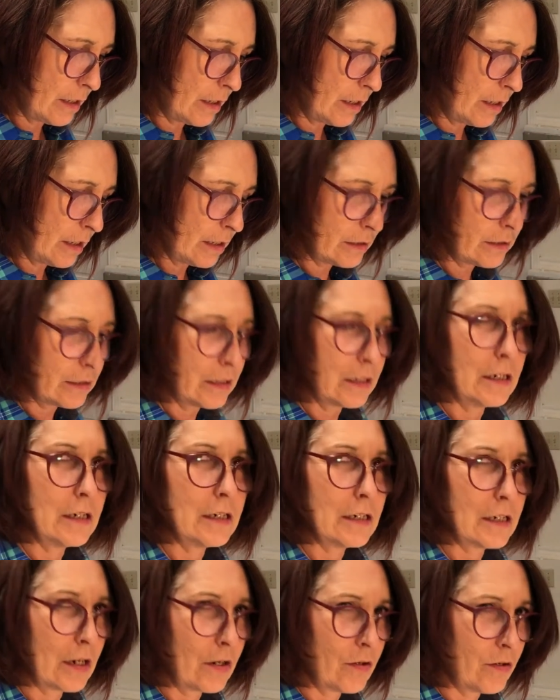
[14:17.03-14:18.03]
you sit it
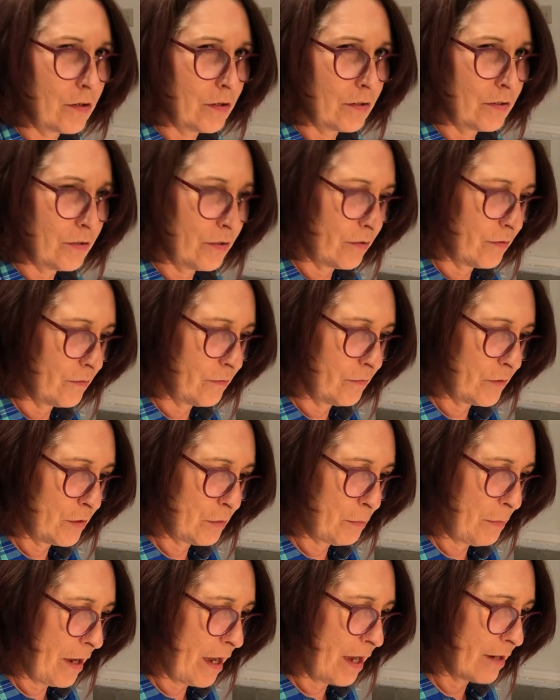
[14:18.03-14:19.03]
down on your
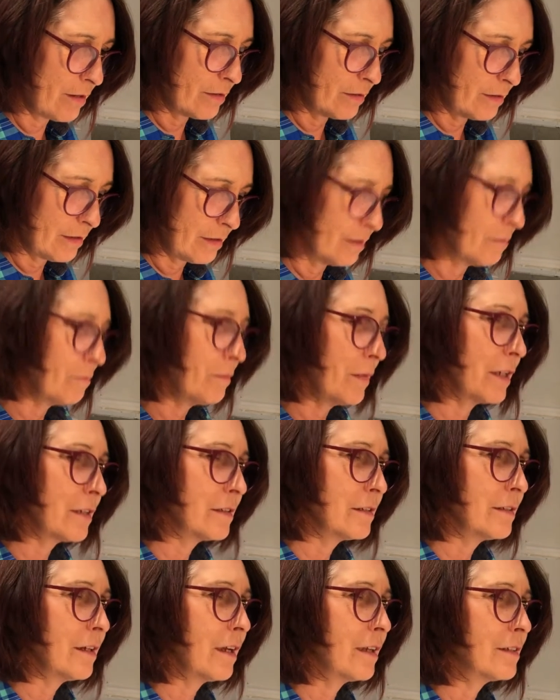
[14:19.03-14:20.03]
spatters, and it makes
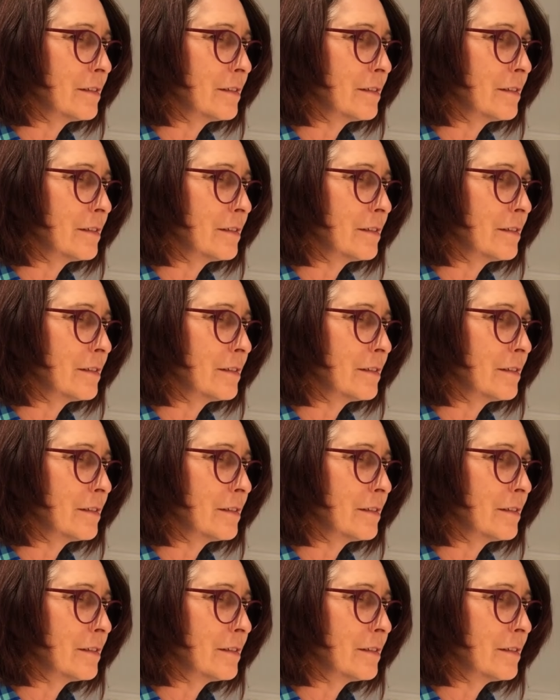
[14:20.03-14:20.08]
the